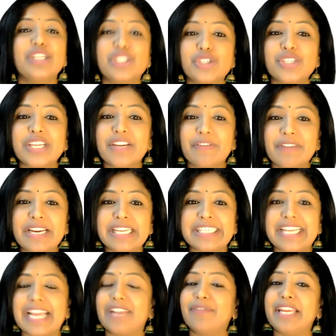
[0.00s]
Today, we are
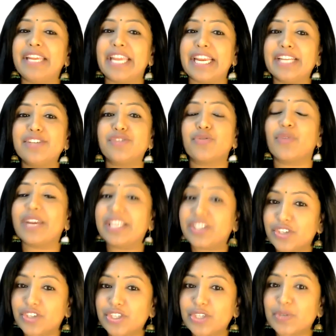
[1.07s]
delving into
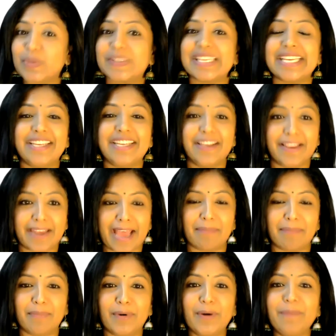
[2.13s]
introducing
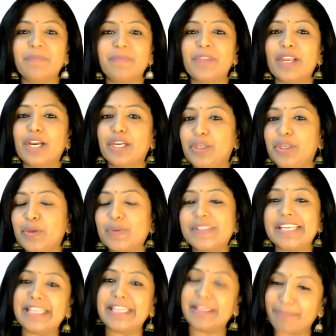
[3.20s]
grammar
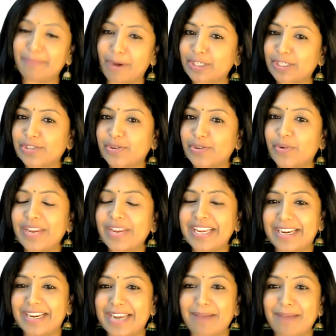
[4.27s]
using the Montessori
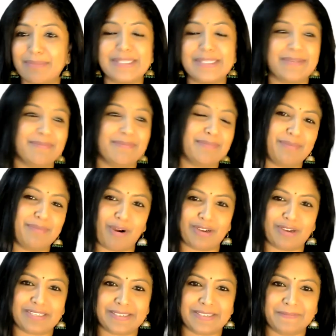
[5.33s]
grammar symbol
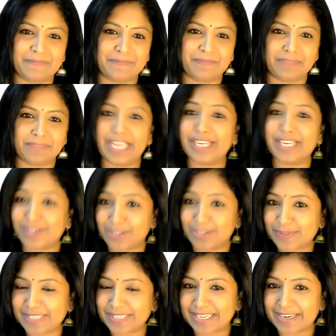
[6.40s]
box.
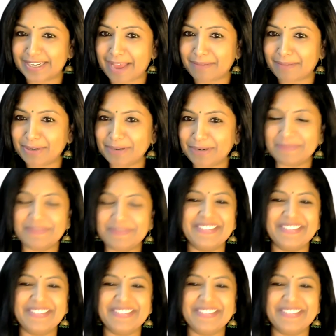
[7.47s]
Introducing grammar?